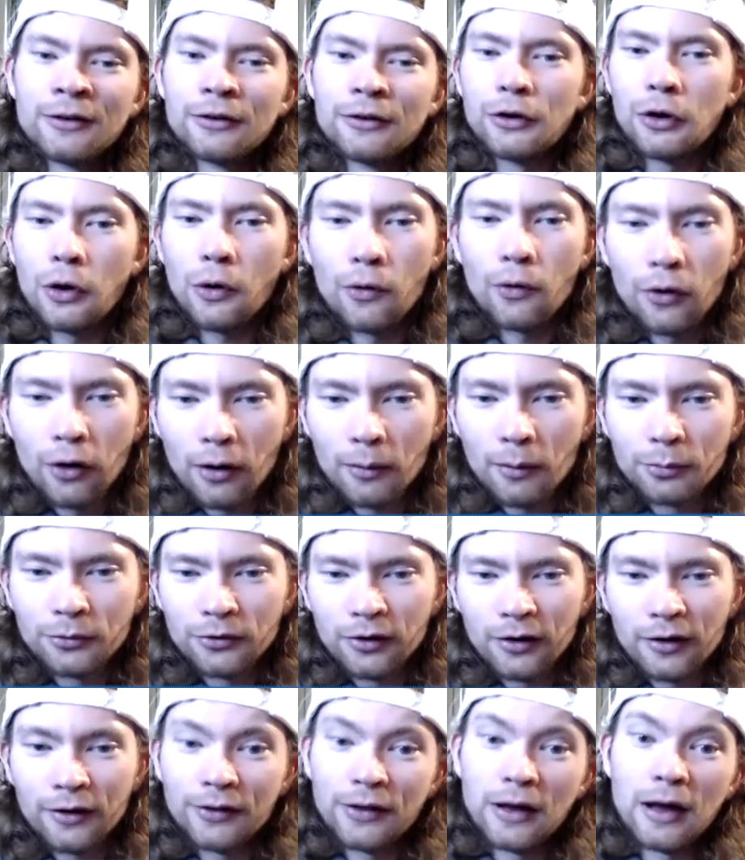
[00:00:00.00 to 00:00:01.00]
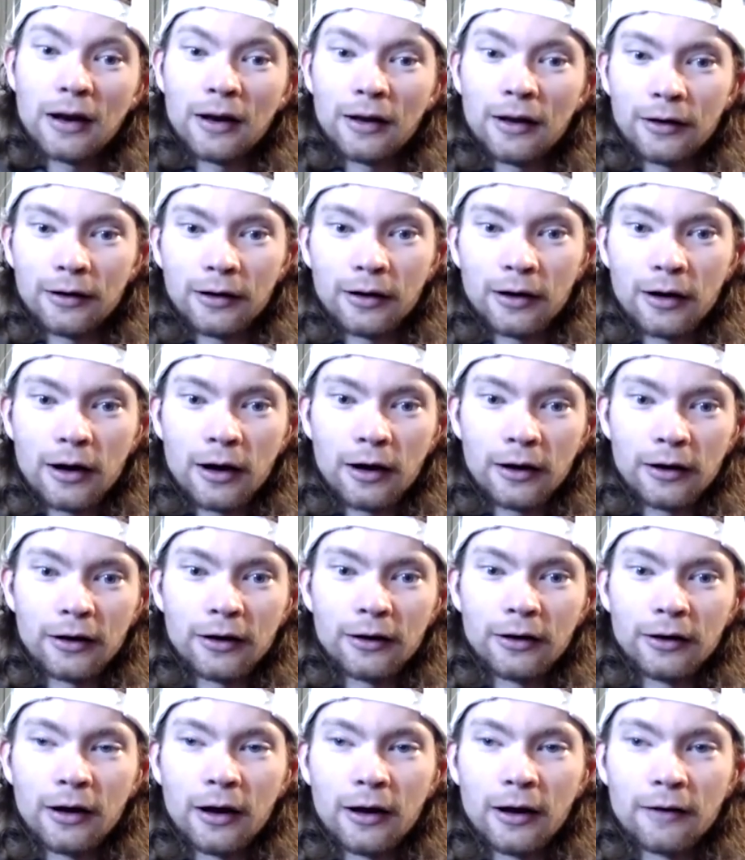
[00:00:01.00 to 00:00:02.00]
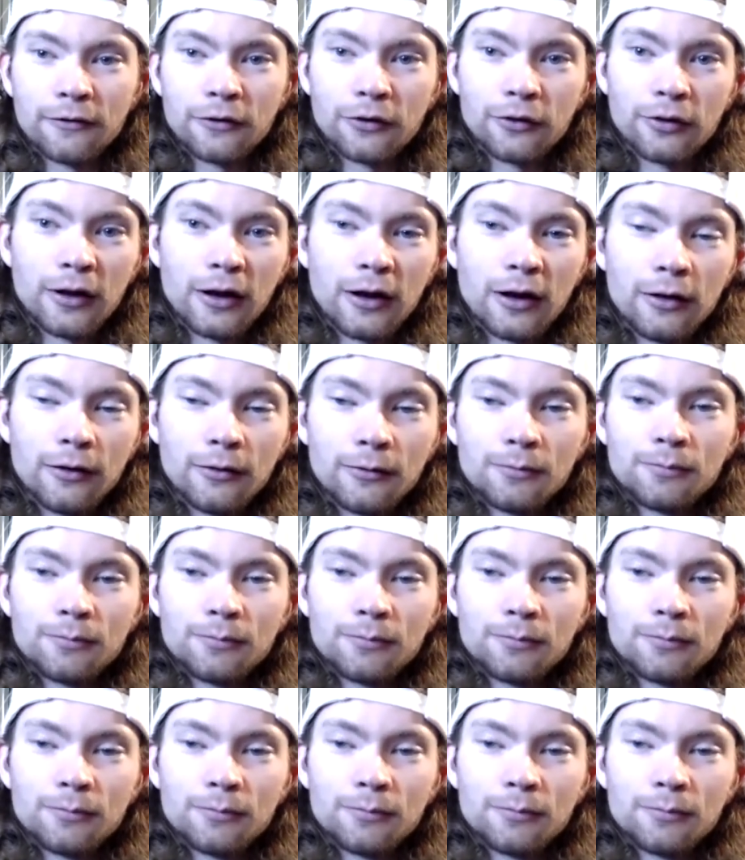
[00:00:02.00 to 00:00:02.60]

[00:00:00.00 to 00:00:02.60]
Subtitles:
going up to the NAIA after that?